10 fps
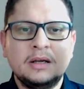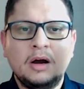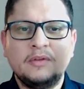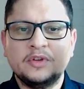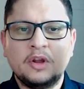
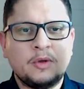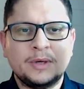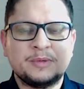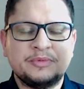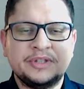of an
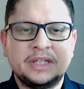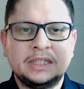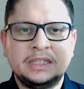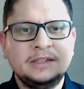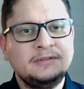authorized
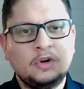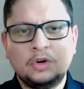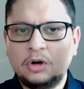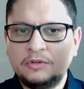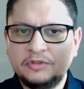representative
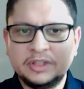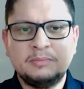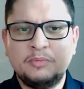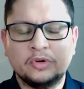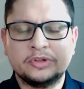or of an
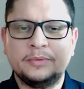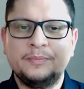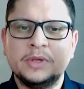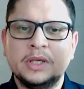importer?